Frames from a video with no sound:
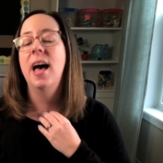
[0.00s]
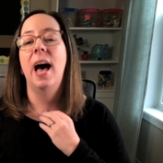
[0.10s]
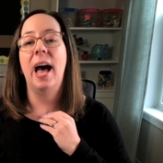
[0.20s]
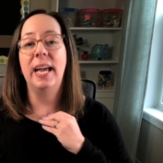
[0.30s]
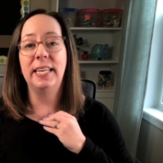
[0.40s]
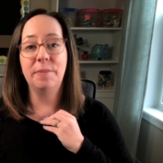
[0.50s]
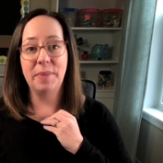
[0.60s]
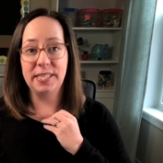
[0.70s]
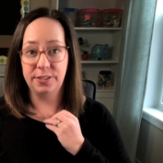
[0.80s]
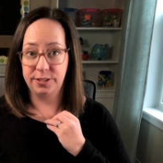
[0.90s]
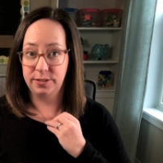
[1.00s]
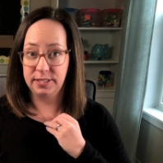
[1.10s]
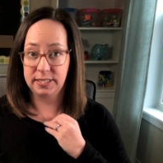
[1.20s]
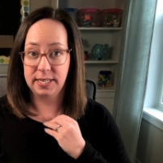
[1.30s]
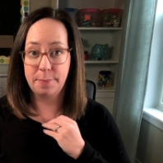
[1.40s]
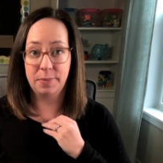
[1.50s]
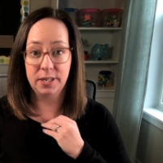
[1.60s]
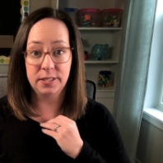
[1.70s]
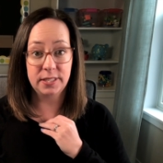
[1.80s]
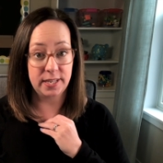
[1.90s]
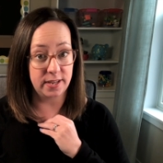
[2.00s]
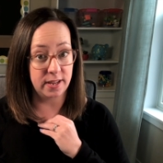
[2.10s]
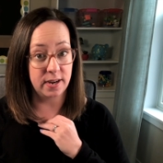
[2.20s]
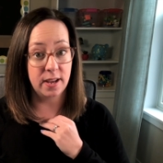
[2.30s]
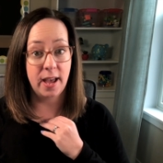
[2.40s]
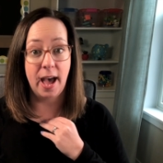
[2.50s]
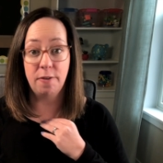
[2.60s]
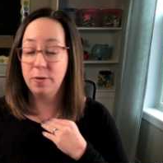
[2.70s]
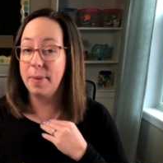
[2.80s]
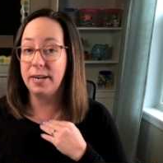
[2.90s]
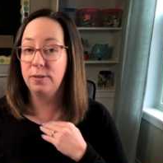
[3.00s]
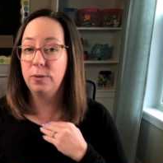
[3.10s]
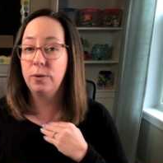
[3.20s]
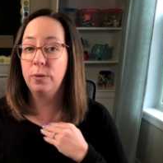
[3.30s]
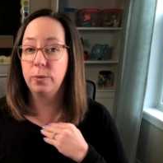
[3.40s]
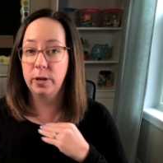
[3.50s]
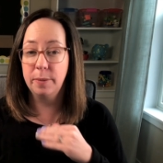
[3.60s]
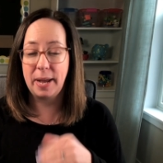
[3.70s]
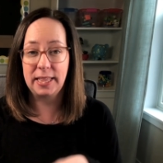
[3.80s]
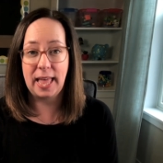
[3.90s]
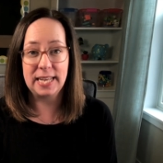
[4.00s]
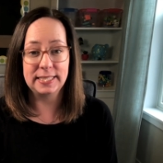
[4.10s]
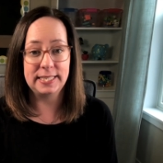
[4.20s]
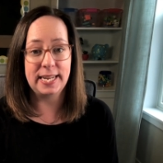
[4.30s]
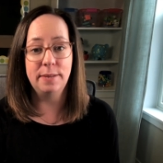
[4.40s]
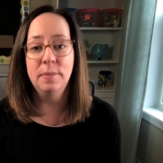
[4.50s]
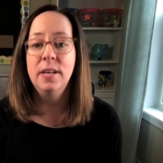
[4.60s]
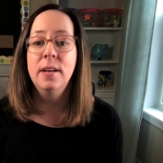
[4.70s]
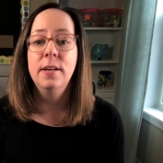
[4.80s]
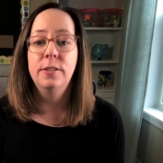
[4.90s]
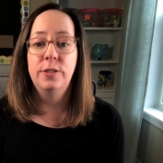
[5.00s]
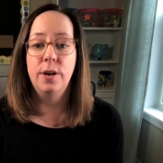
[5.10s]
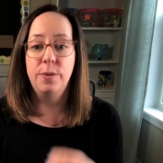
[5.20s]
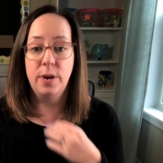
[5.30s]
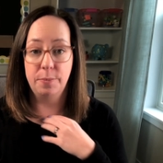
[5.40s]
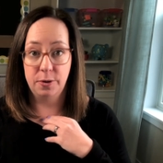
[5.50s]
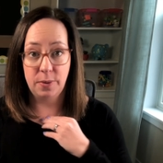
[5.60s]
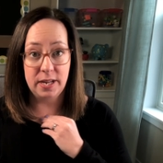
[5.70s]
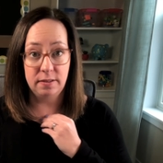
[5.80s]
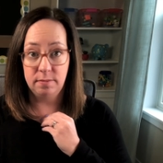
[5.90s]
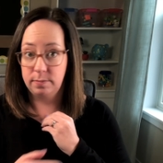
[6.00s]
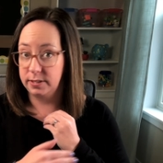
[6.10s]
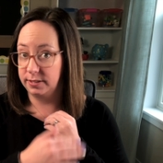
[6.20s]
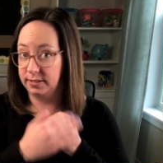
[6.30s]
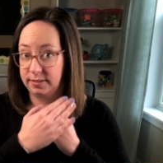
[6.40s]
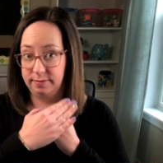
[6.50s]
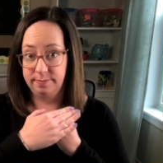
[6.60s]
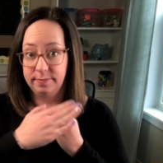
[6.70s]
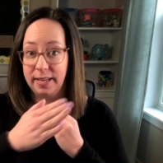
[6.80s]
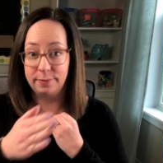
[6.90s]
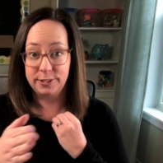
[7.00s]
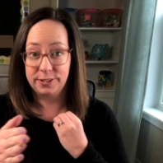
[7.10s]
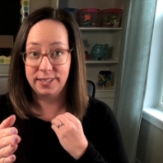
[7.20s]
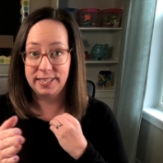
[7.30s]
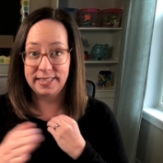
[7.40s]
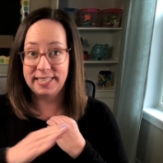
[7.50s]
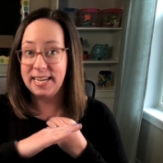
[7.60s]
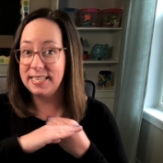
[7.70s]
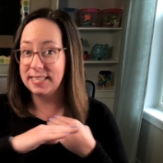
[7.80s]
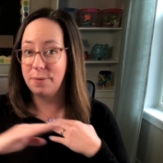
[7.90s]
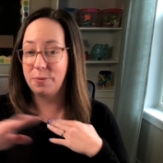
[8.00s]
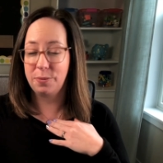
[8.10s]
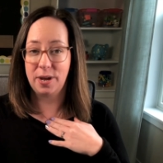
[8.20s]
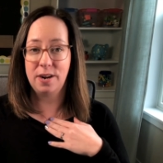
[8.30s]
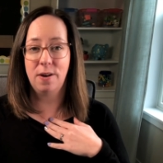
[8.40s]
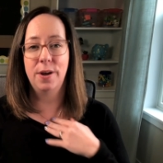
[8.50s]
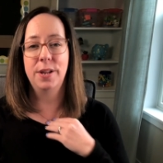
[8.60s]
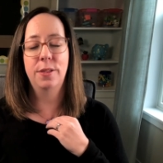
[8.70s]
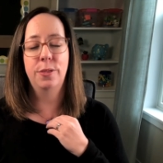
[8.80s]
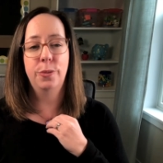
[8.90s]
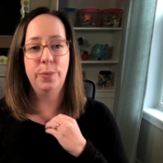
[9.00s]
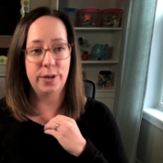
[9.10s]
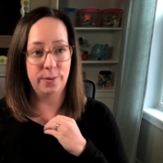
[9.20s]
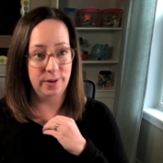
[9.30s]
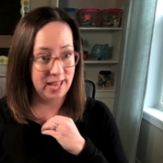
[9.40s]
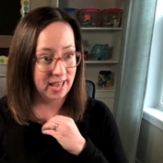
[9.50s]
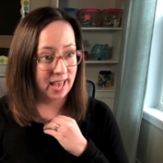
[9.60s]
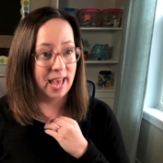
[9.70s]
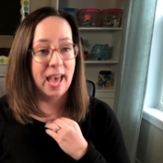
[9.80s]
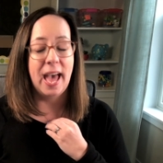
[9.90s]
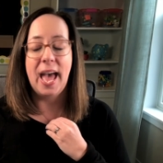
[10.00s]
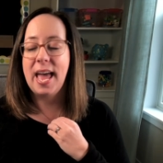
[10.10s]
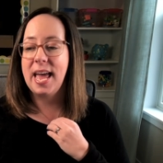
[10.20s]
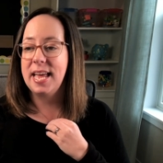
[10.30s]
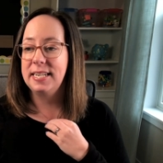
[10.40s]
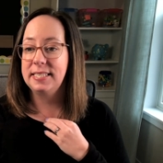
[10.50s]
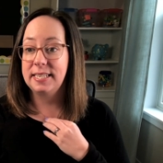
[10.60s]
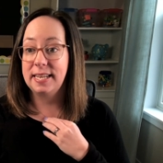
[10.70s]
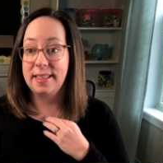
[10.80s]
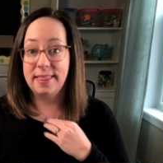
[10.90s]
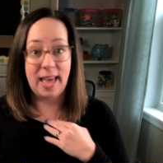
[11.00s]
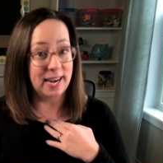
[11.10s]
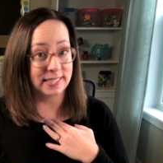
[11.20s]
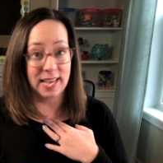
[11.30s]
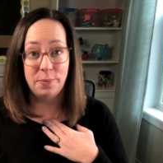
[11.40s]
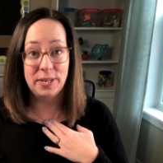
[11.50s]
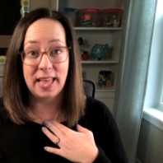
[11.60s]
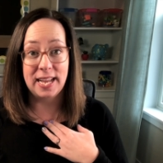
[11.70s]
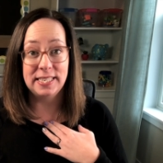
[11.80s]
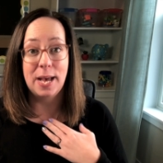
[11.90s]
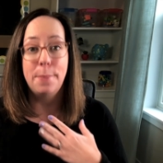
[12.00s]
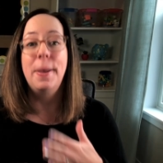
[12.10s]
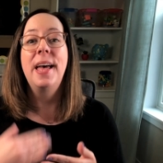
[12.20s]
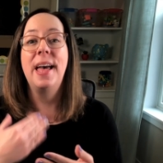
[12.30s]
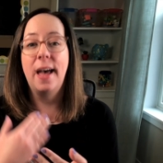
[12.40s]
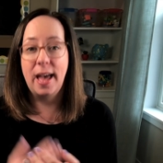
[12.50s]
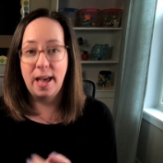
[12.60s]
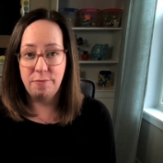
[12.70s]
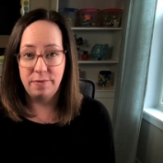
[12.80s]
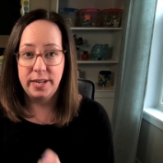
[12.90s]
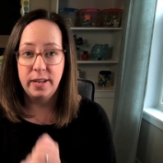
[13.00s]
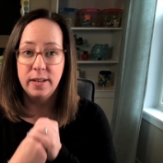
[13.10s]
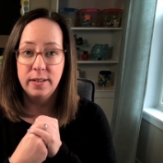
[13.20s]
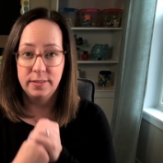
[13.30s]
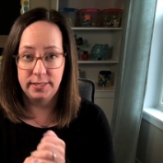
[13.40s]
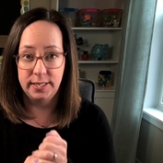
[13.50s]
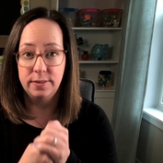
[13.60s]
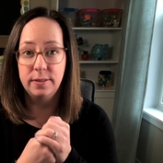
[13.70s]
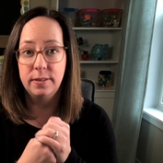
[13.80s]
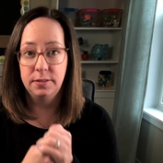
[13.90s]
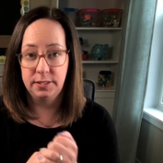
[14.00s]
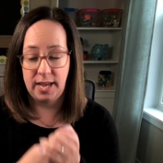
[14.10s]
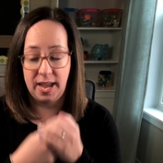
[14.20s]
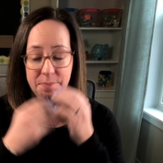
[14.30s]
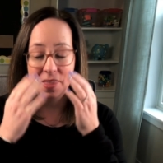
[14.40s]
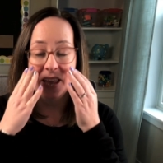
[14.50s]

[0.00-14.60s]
I gave my students numbers in alphabetical order by last name. So number one was, we started at the A's and we went on through. And that is how we lined up every single time.